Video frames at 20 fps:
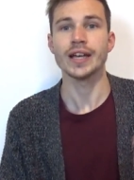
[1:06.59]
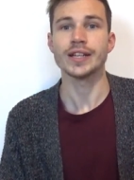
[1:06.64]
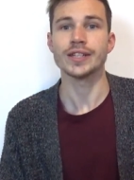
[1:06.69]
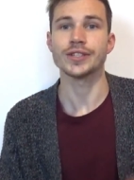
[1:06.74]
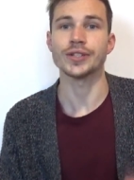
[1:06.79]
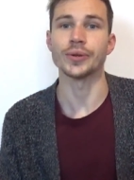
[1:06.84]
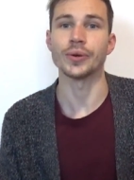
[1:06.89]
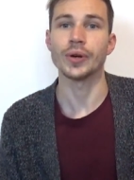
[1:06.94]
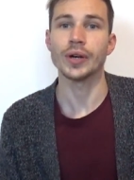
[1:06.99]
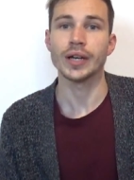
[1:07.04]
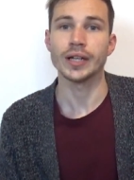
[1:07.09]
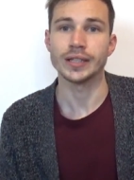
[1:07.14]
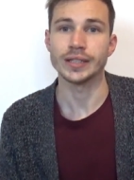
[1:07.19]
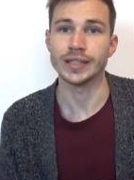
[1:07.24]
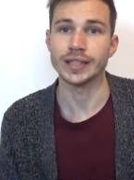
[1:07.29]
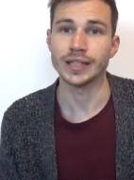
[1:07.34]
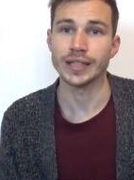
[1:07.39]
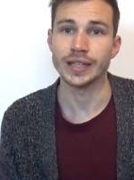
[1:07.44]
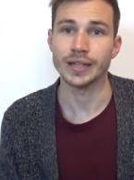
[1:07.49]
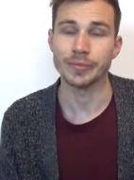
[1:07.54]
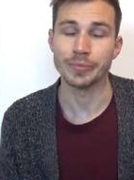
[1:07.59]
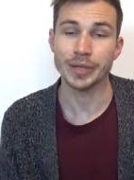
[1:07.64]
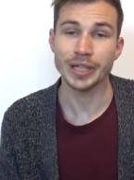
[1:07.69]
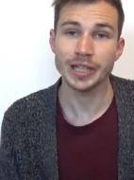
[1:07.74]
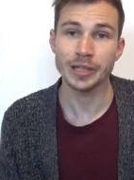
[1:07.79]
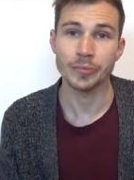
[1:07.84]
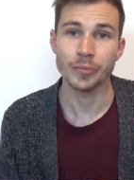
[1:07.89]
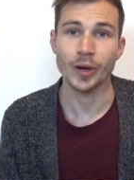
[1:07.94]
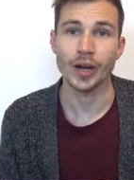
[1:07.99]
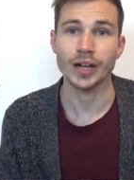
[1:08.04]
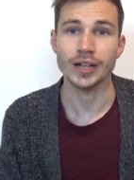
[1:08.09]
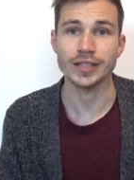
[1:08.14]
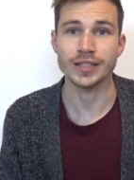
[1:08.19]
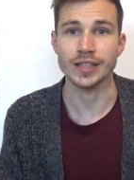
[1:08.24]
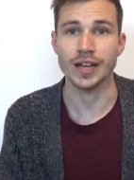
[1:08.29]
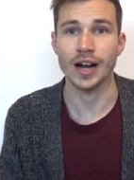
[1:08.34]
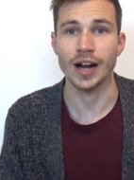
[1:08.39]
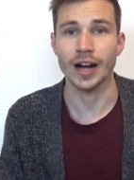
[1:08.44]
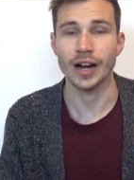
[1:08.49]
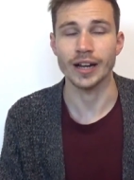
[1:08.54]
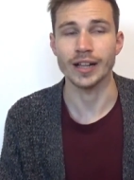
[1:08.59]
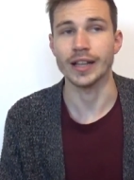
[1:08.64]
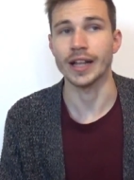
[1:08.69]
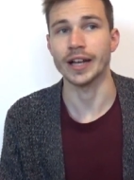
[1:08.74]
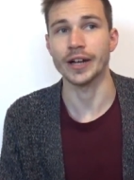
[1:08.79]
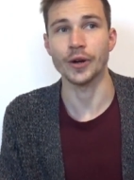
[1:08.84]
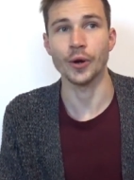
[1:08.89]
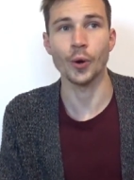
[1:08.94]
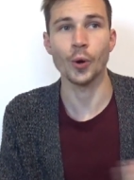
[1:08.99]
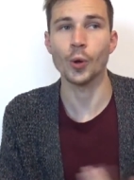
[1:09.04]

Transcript: So the mealybugs are like